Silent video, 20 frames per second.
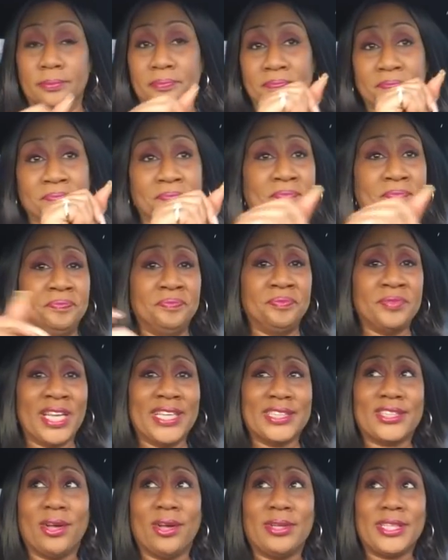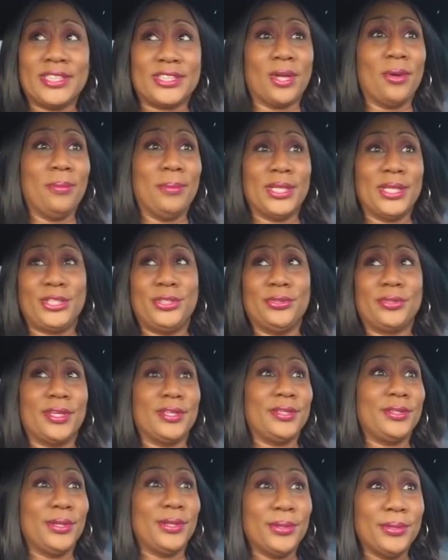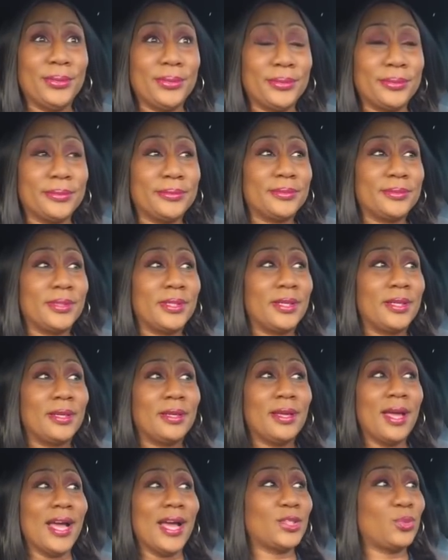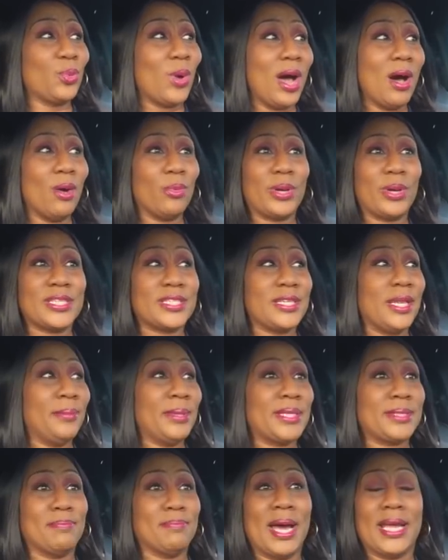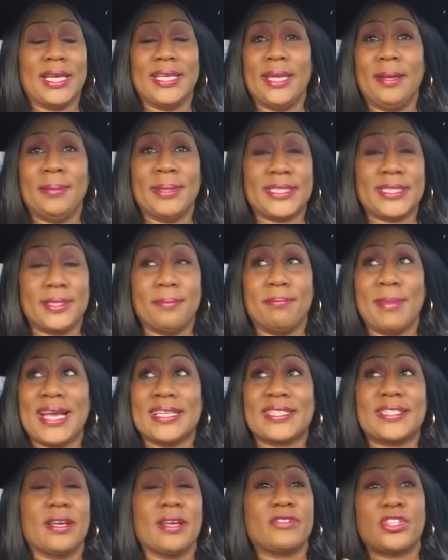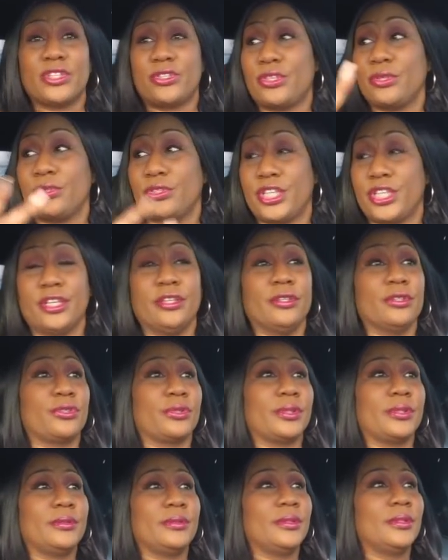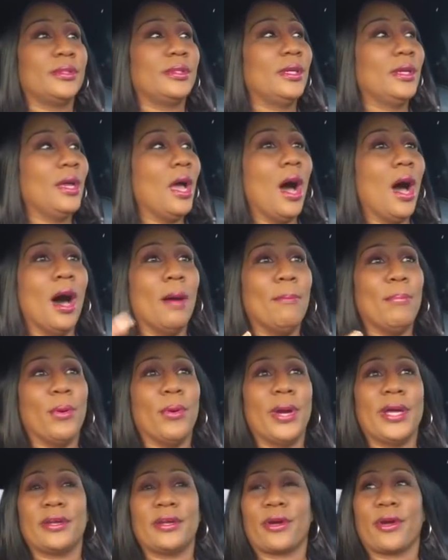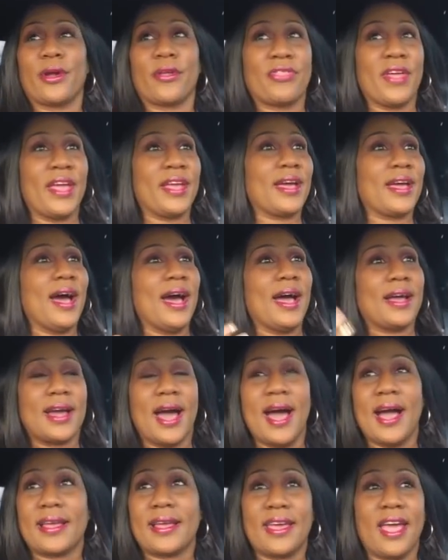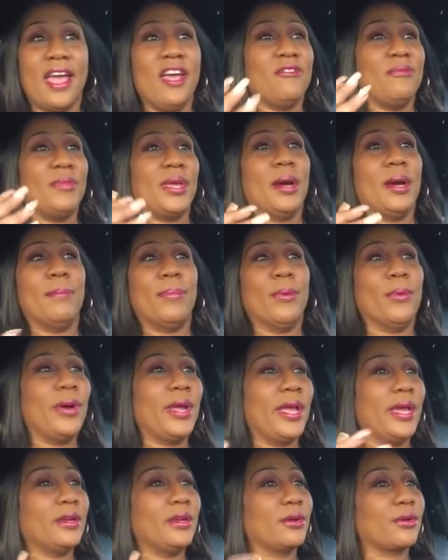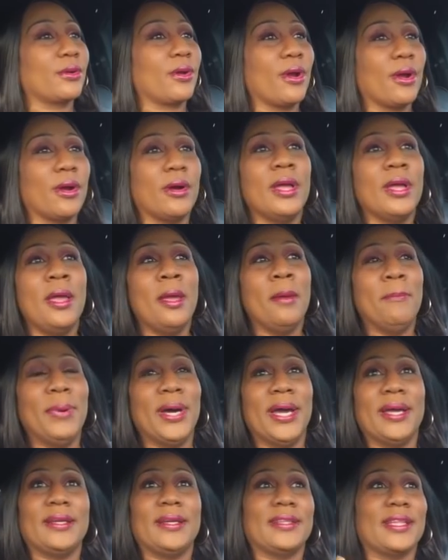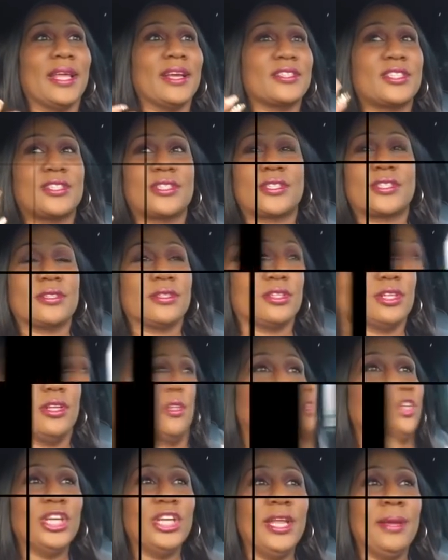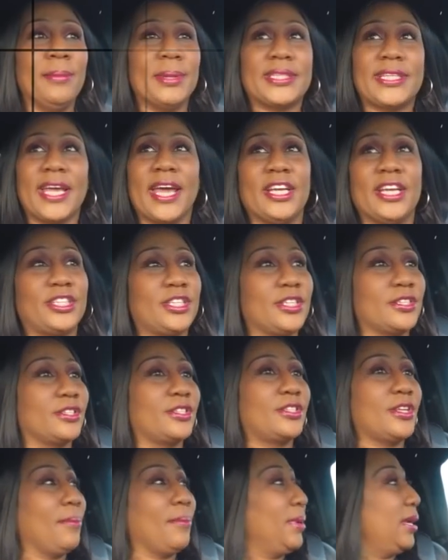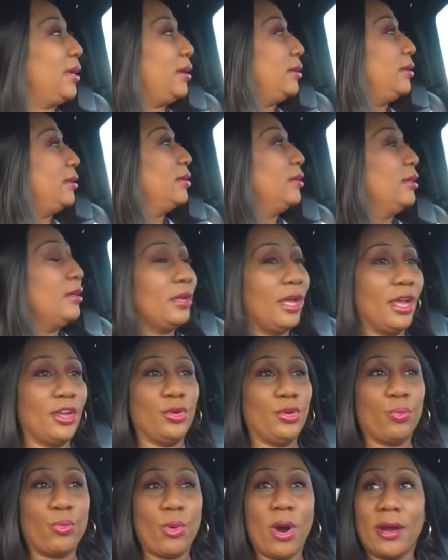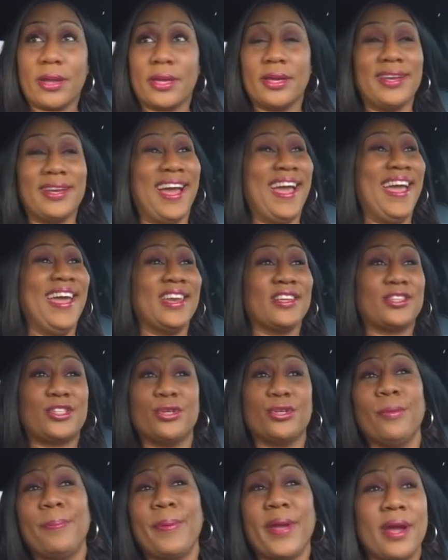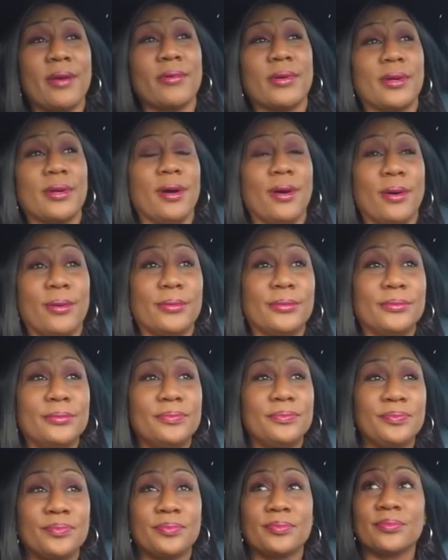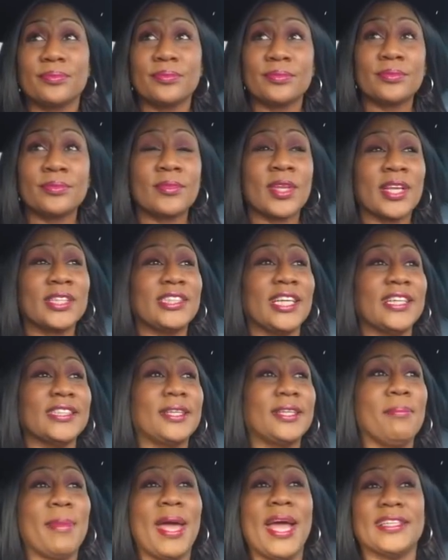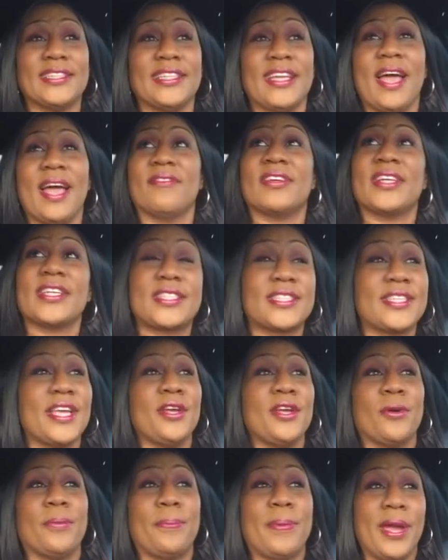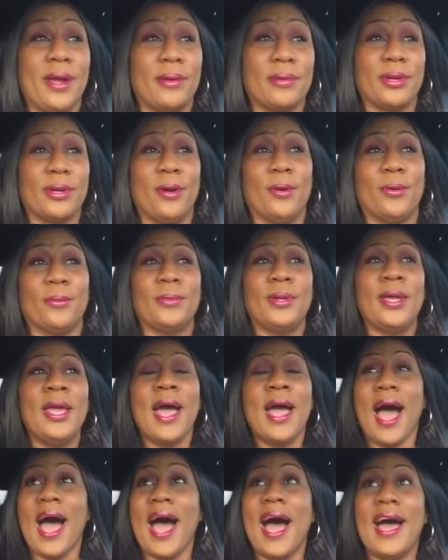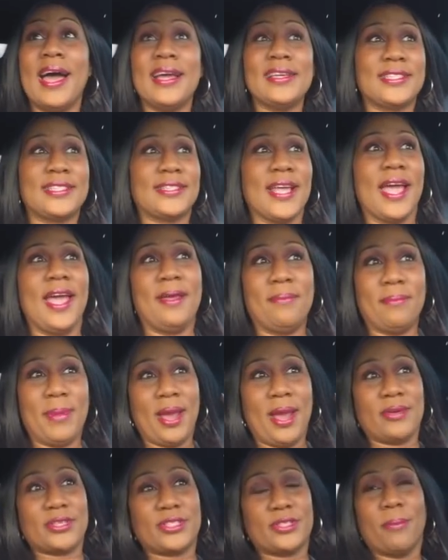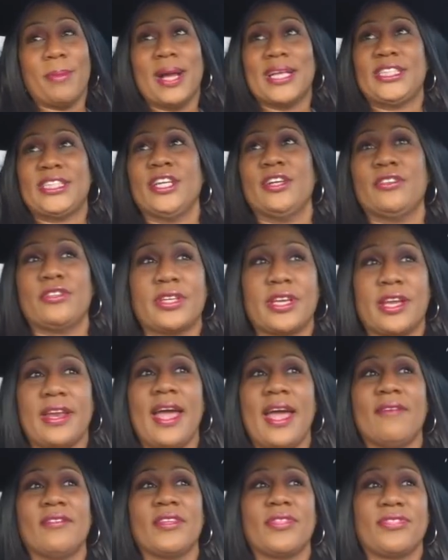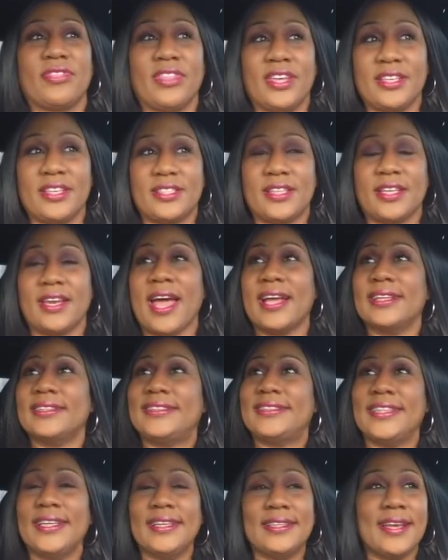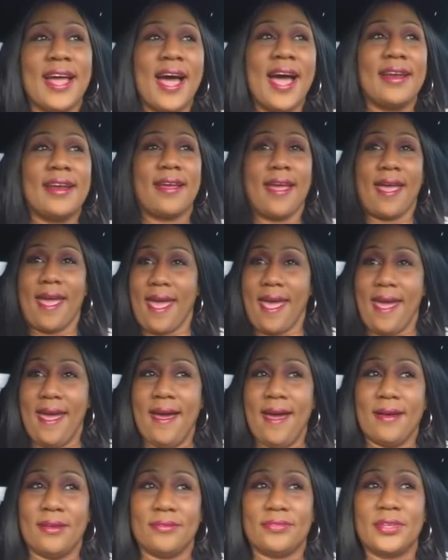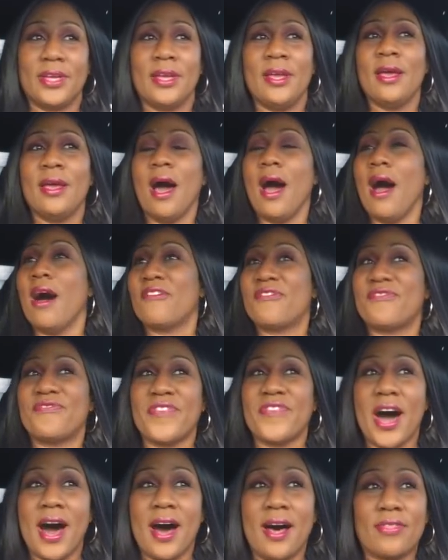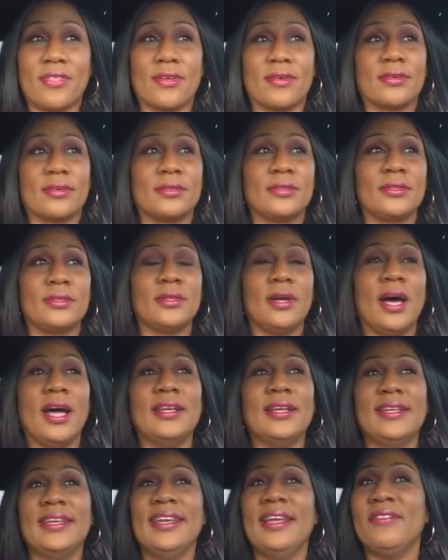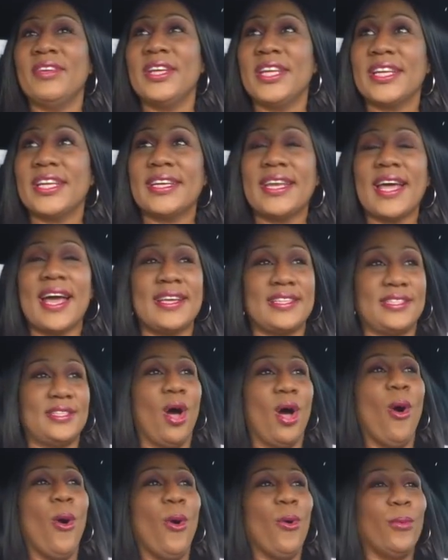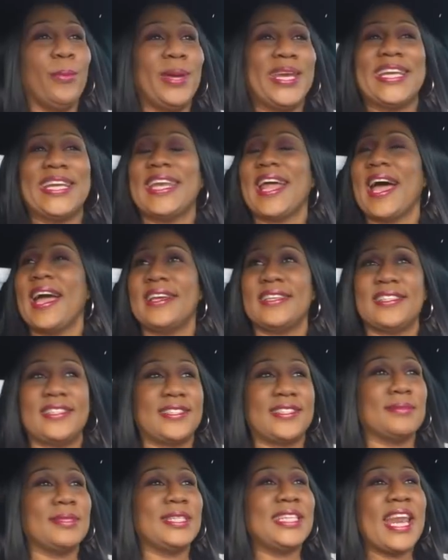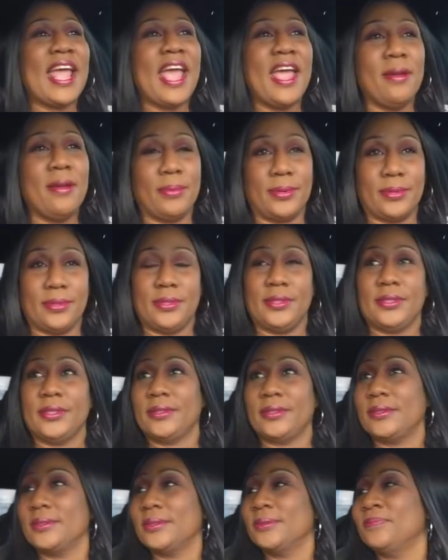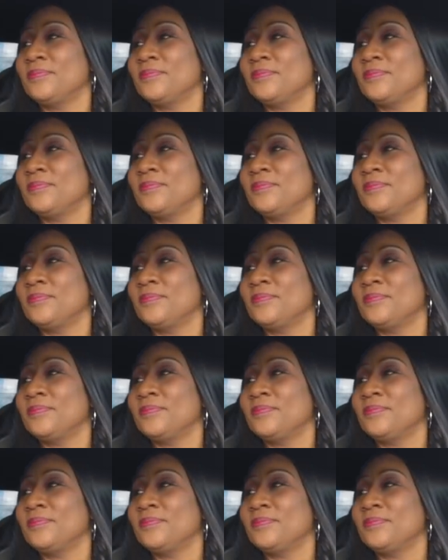There's only so much you can do. That's why I always limited myself to two children, a boy and a girl. Thank God God gave me a boy and a girl. But there's your limitations. I mean, and you work, and I had a two-parent home. Just imagine having a single-parent home. I stayed married so my children could have the things that I did not have. A father living in a nice home in a nice neighborhood.